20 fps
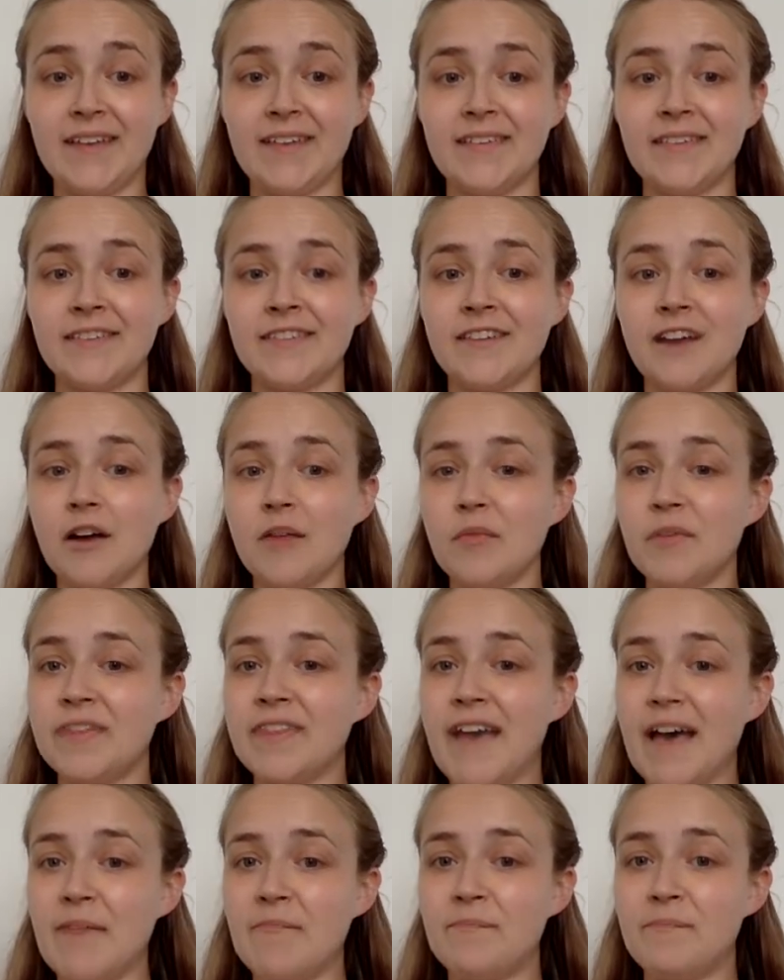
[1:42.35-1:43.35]
start with
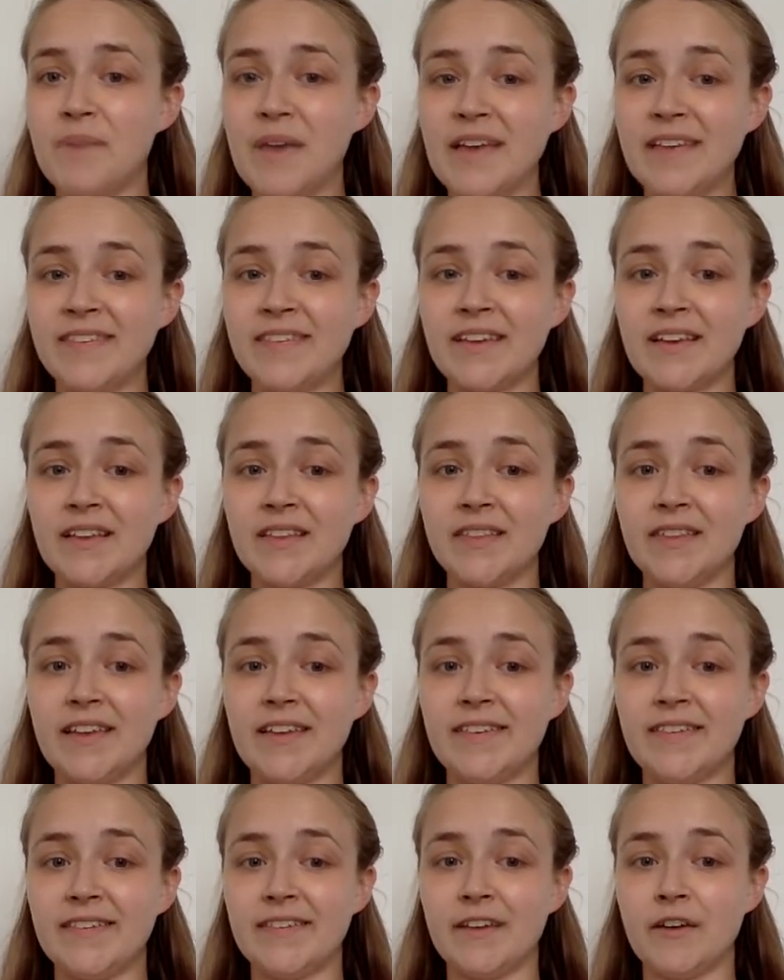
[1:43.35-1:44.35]
that basic
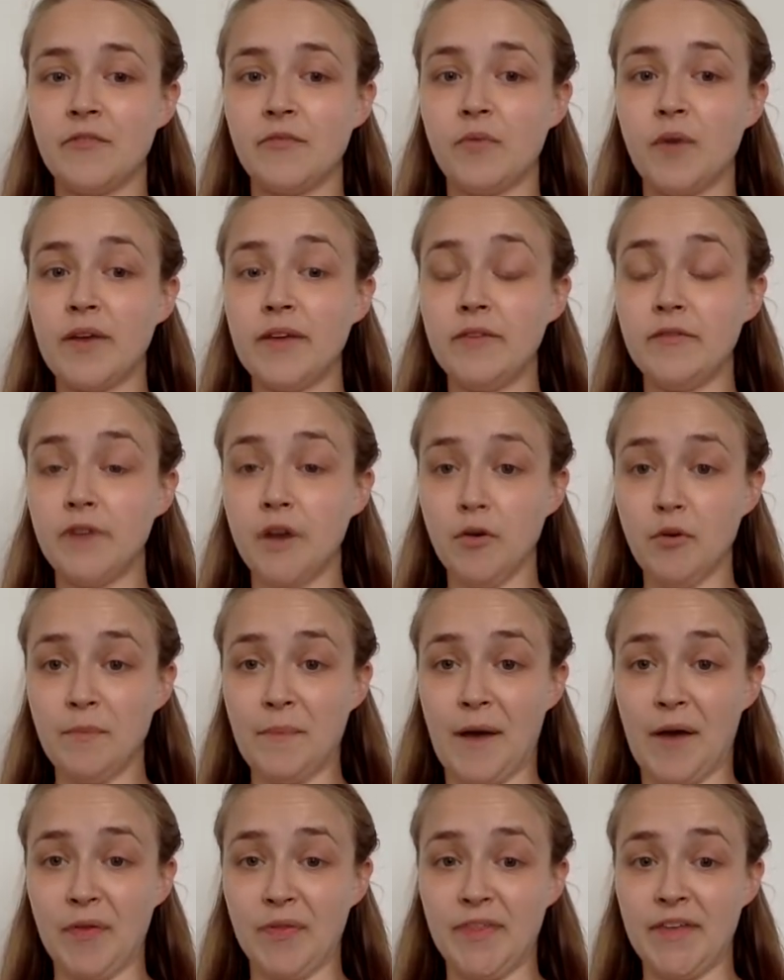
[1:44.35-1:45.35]
list of what you know
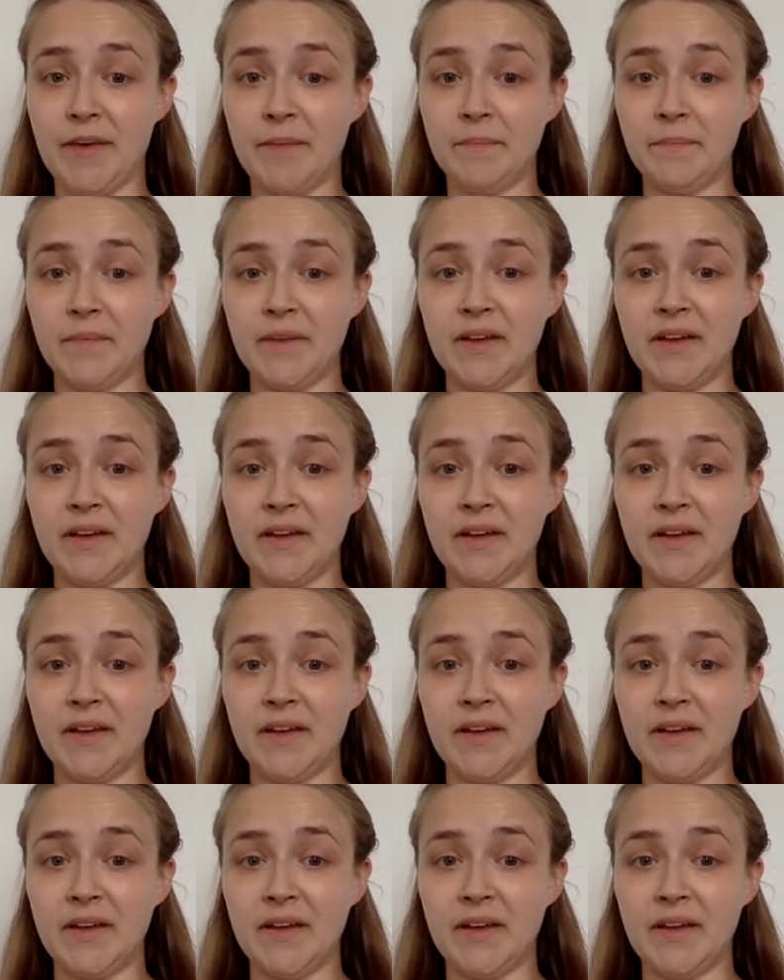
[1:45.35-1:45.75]
about them.